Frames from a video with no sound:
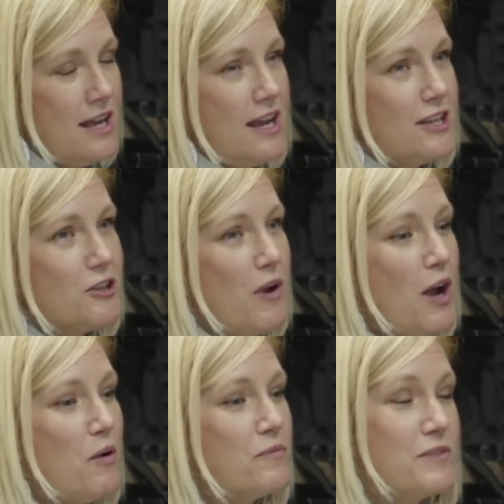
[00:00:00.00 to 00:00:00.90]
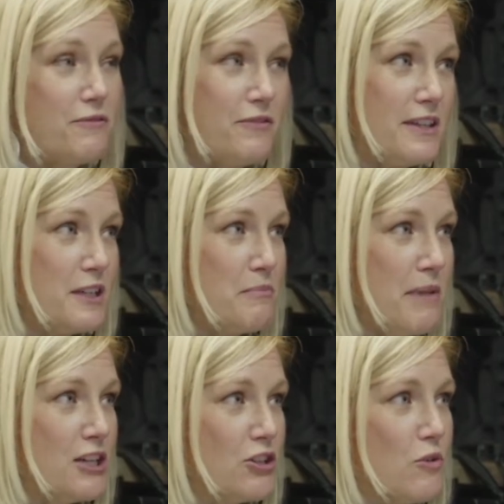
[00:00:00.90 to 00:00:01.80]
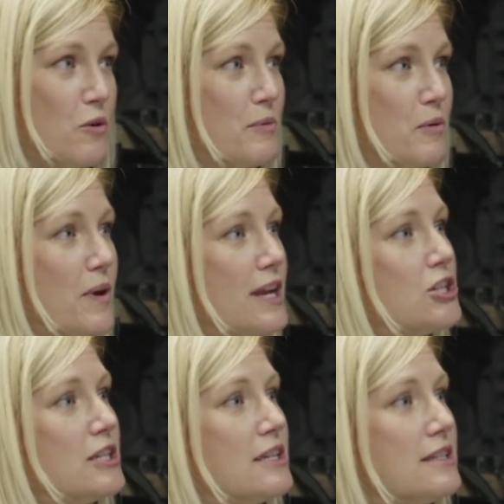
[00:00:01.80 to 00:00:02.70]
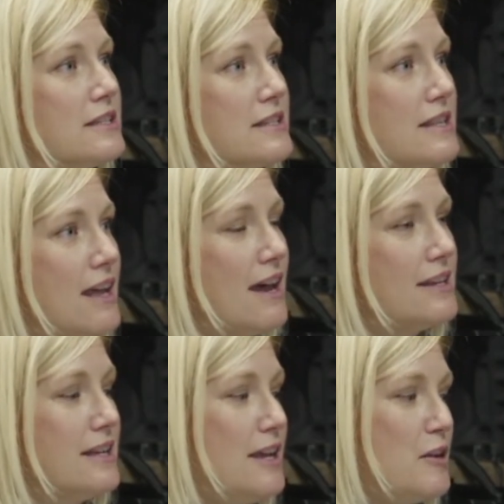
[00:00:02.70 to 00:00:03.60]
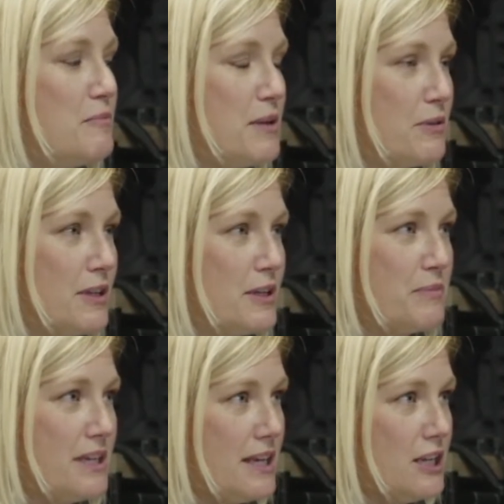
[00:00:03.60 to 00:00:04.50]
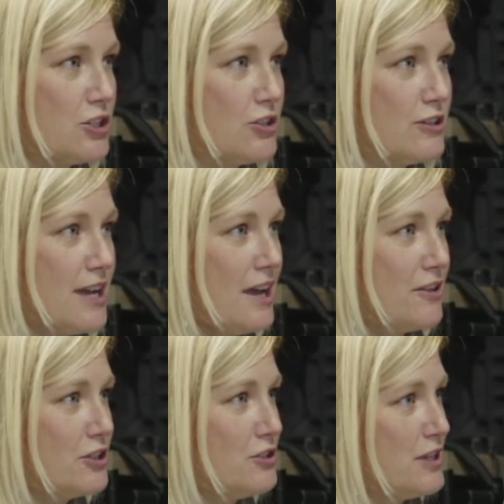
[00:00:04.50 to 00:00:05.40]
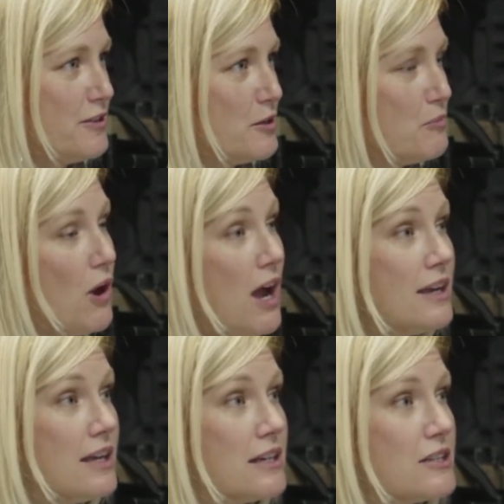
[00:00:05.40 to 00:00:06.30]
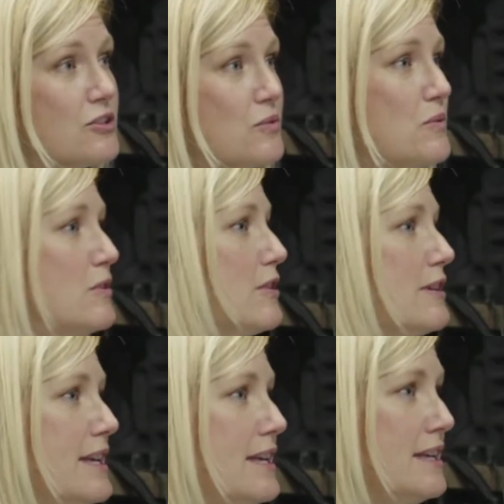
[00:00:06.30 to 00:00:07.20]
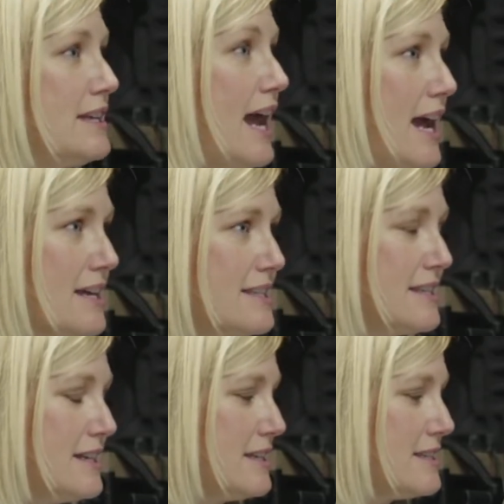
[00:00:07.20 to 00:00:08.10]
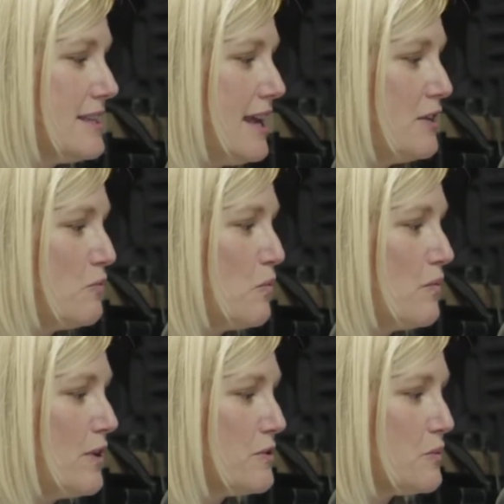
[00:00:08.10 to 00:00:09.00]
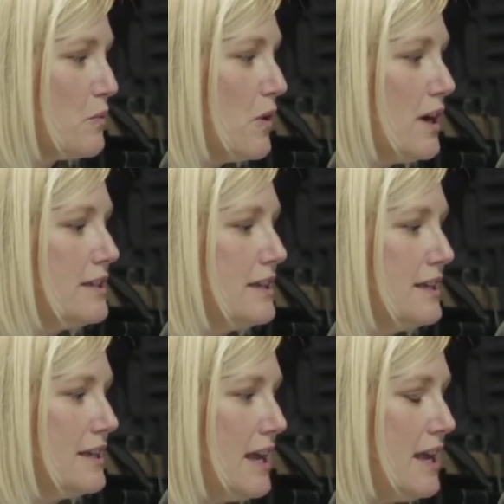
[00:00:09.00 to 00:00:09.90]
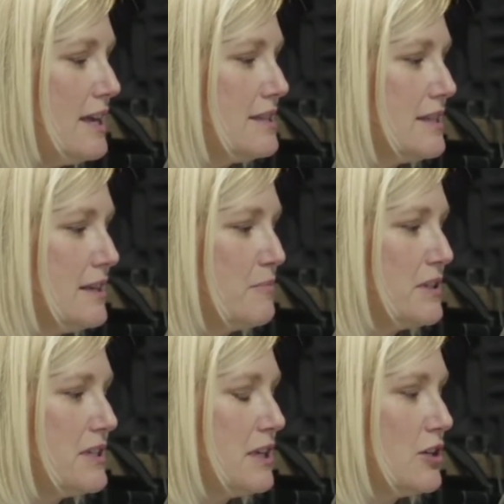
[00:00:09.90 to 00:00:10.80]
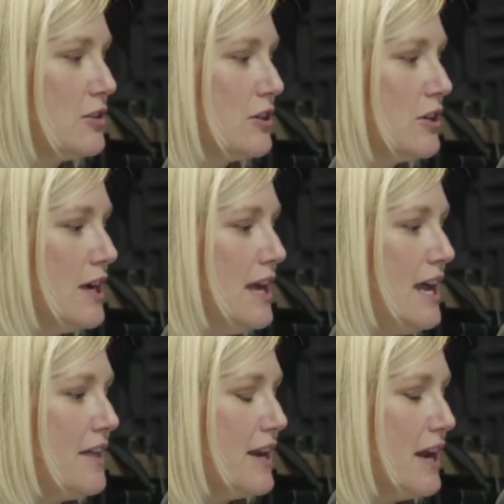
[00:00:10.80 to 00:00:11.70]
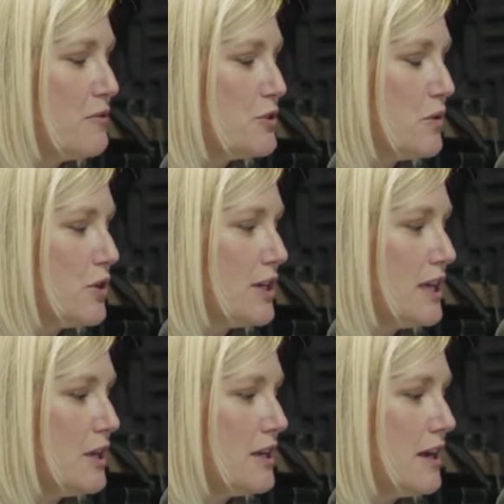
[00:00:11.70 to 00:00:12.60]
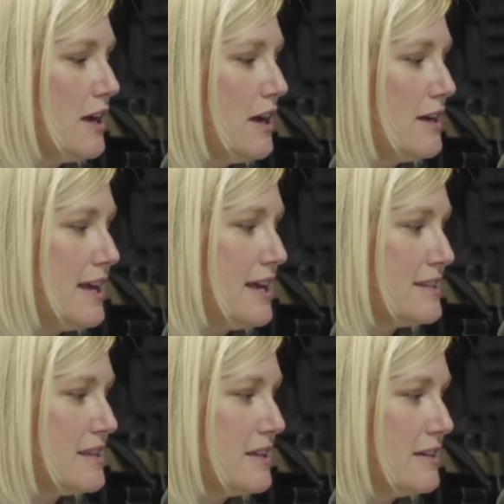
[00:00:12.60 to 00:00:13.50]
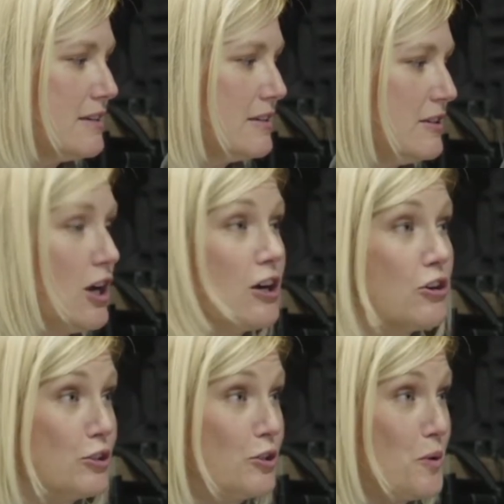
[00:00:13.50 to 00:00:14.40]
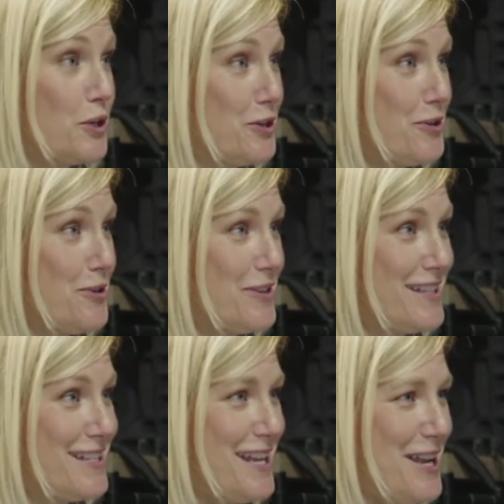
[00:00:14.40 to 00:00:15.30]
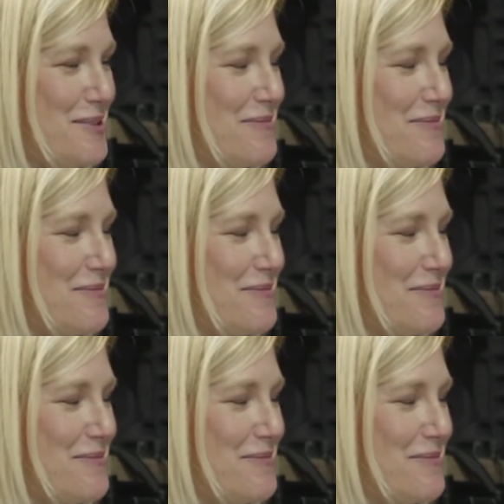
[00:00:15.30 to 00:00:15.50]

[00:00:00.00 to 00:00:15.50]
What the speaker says: So I defended major corporations that people had been injured either using their products or in accidents. And there was one case in particular that I was working as the younger lawyer on the team.